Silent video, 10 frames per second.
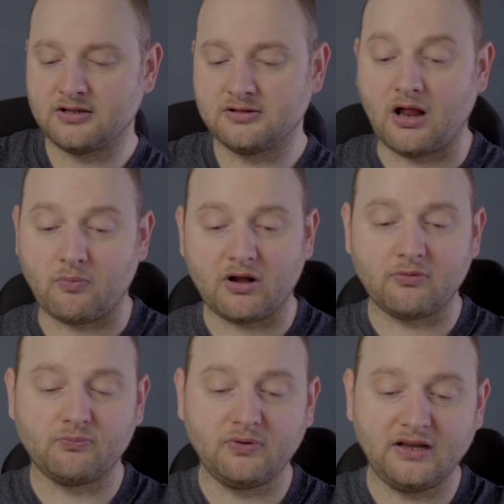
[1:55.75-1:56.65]
Now what I
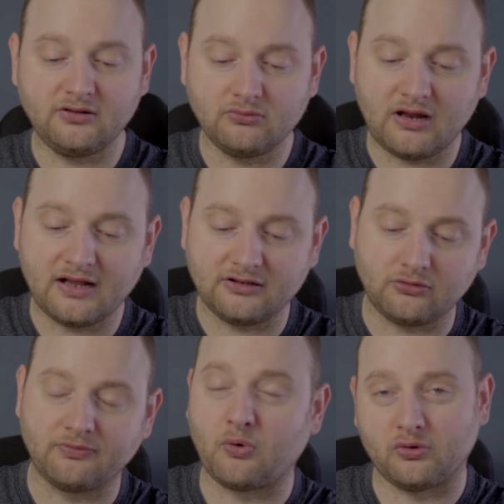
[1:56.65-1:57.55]
really do like is,
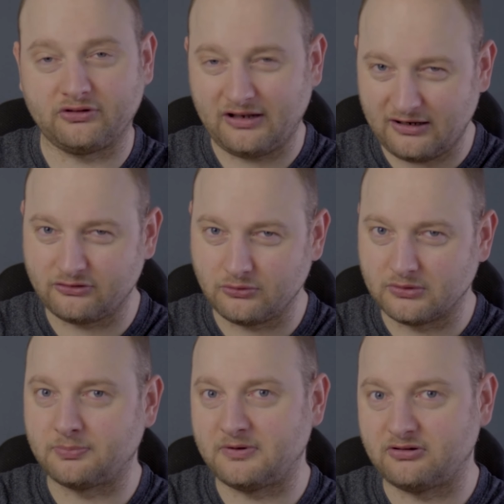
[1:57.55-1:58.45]
of course, it is
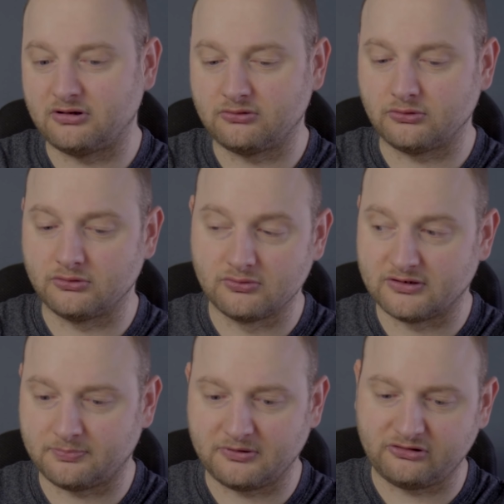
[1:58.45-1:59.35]
USB-C to
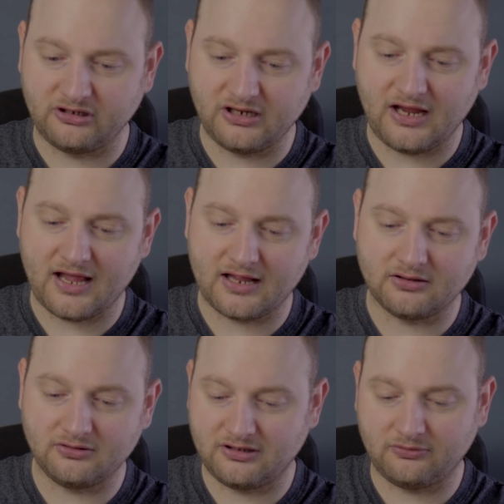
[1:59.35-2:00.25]
USB-C,
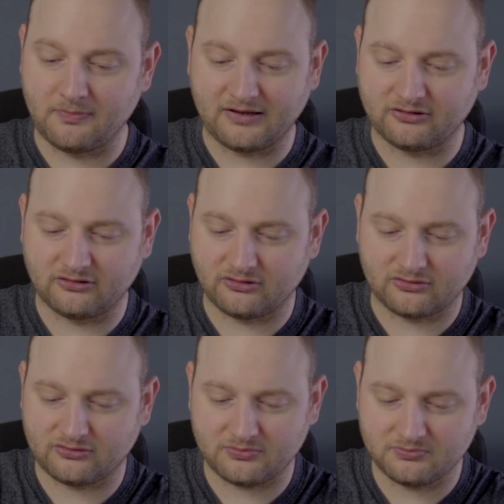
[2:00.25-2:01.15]
and this makes it
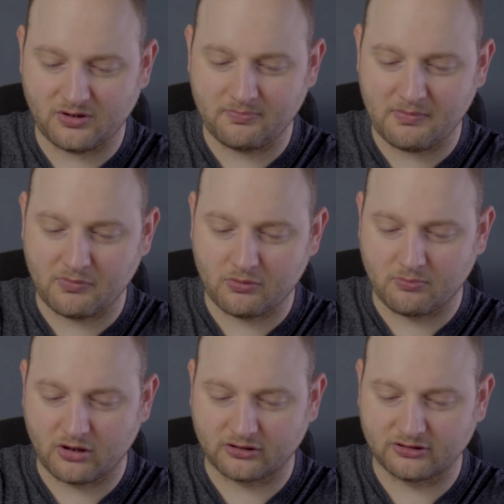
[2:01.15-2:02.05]
just a bit more
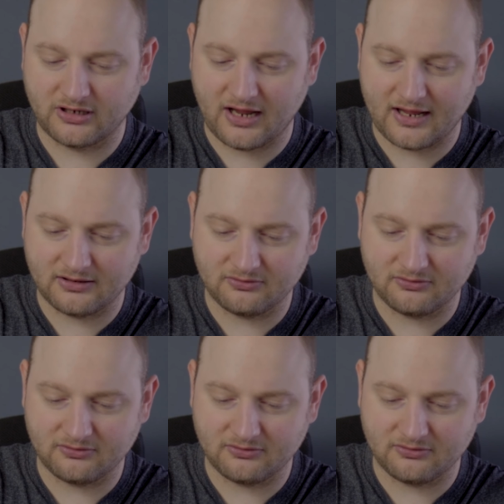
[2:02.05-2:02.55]
modern, and